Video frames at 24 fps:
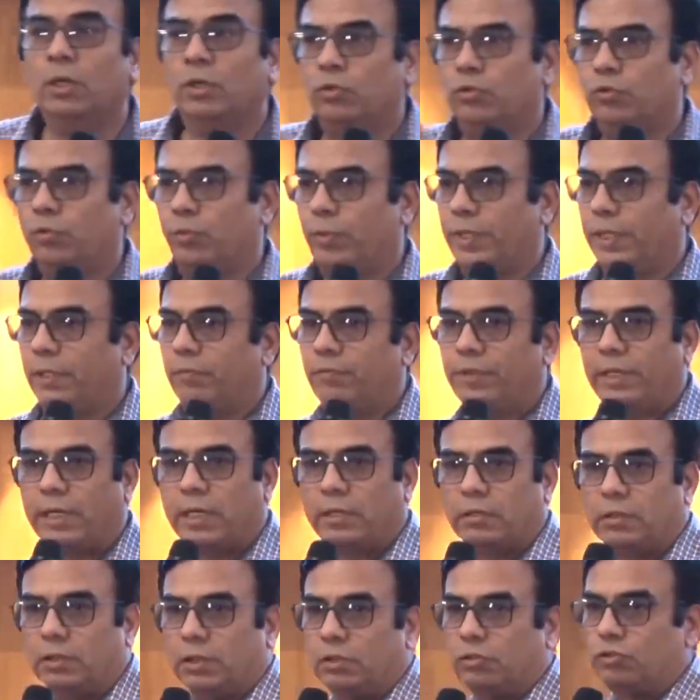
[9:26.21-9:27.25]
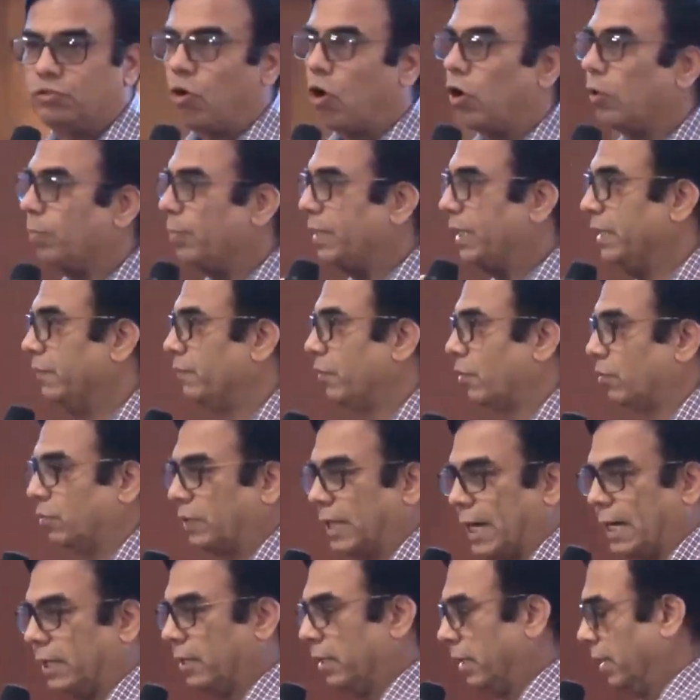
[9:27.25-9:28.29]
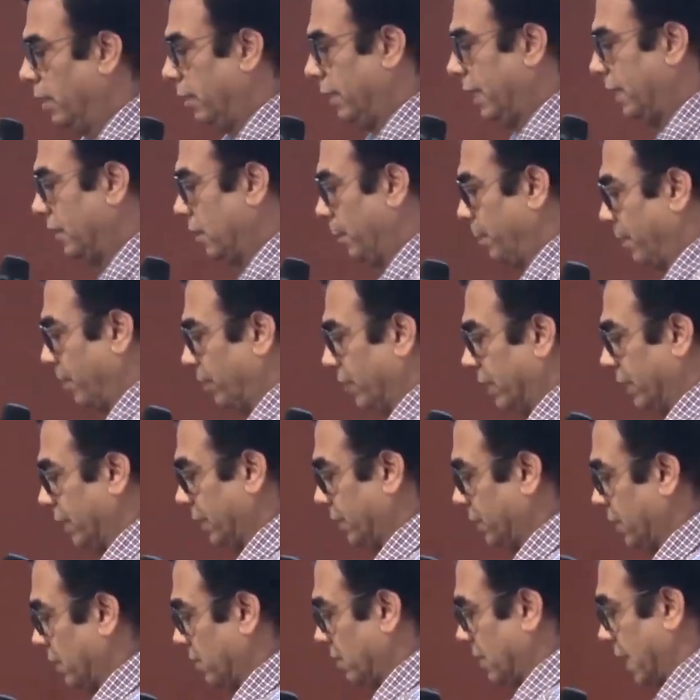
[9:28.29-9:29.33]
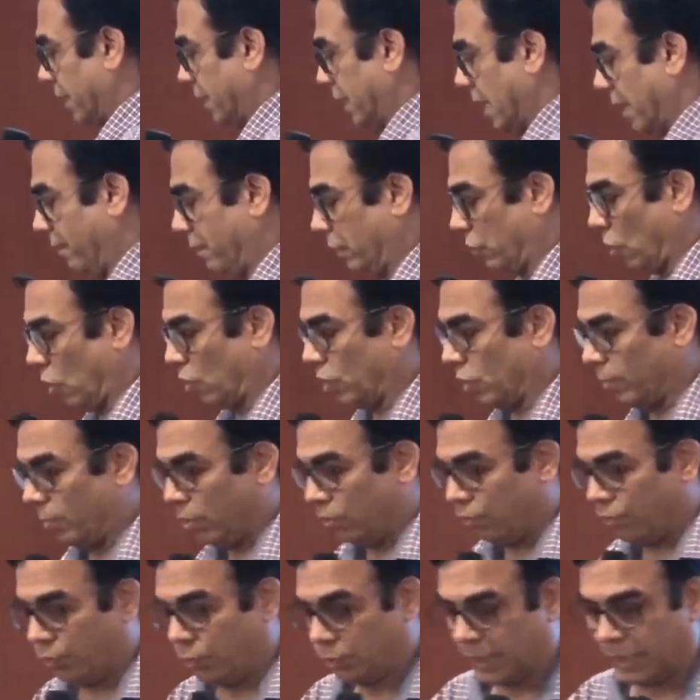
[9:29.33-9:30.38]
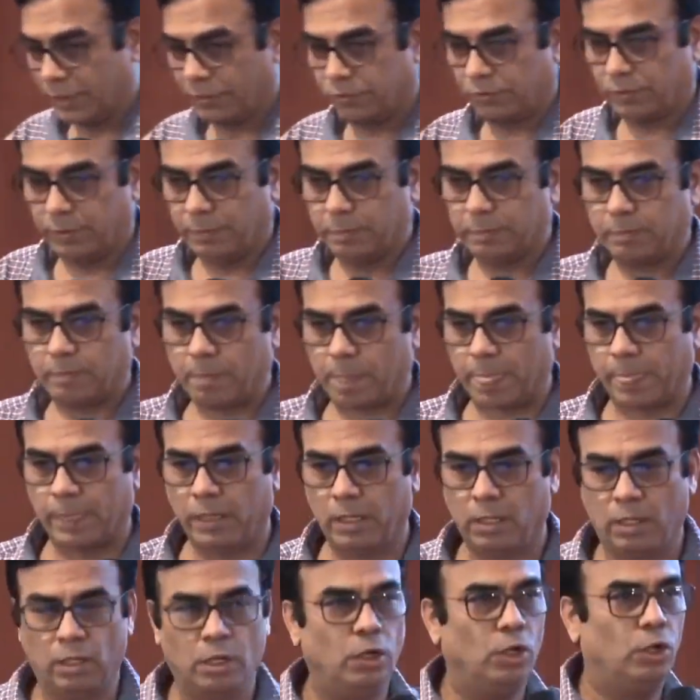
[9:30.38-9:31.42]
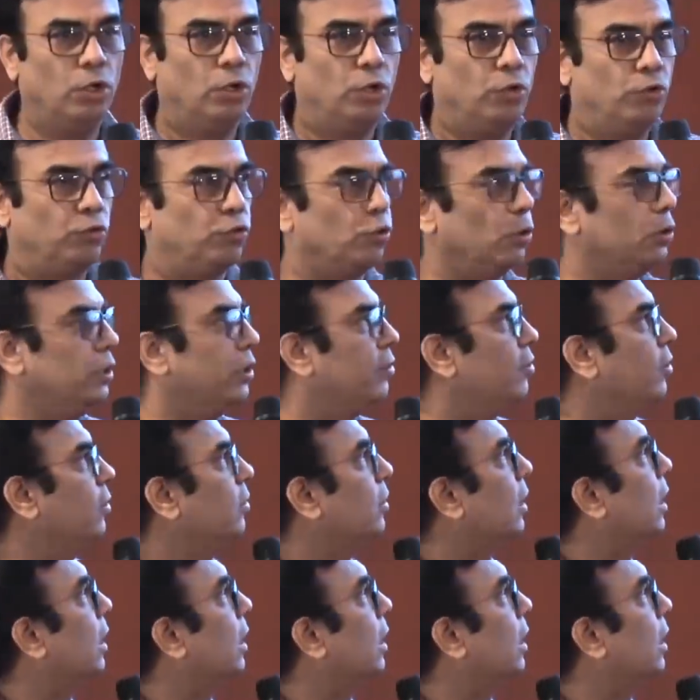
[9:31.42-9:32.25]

So we are the strong believer of that. Let the presentation started, I will talk about few things. So this is